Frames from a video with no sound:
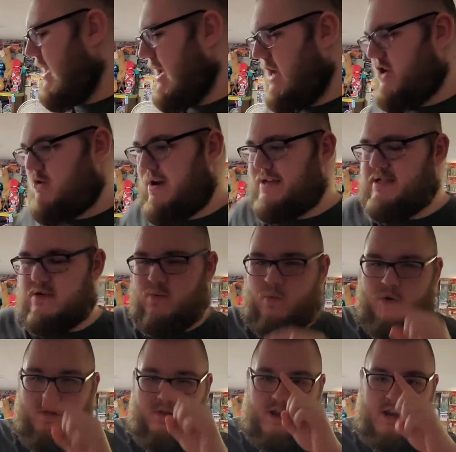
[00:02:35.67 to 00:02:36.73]
a Jurassic
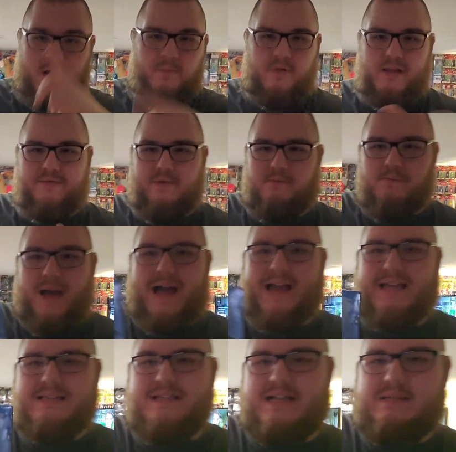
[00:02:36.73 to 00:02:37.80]
World and a couple different
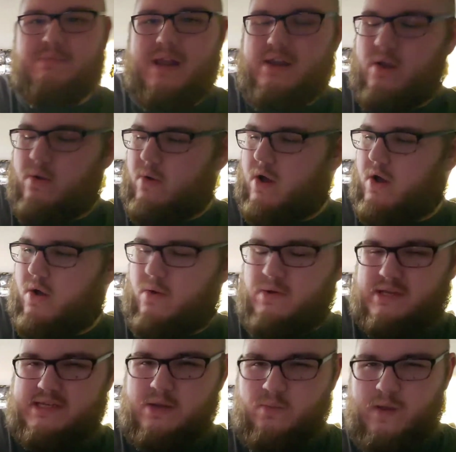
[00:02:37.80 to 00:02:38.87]
box sets, but I don't own
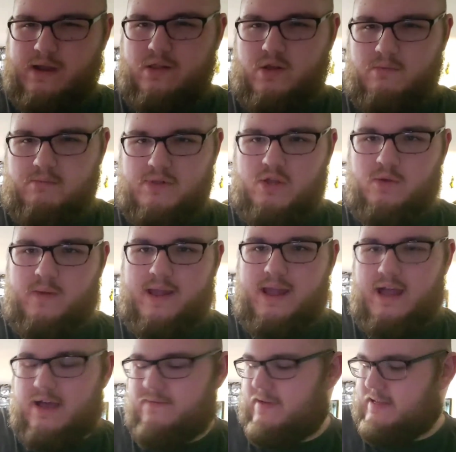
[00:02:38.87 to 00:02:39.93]
just a regular Blu-ray
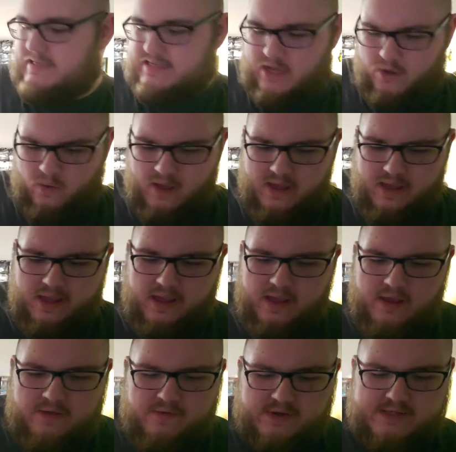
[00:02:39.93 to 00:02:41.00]
of it. So
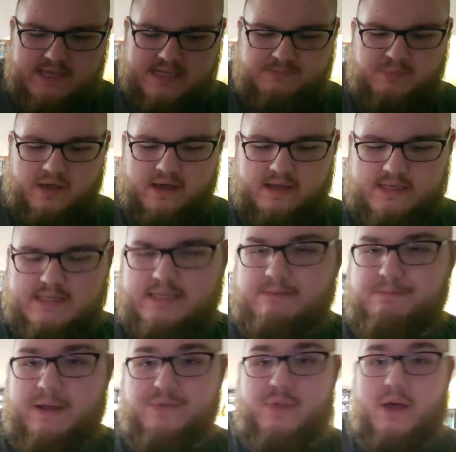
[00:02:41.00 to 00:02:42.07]
for $6,
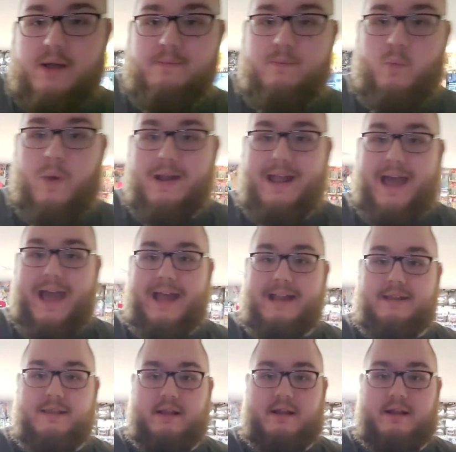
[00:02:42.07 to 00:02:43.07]
I thought, why not add to the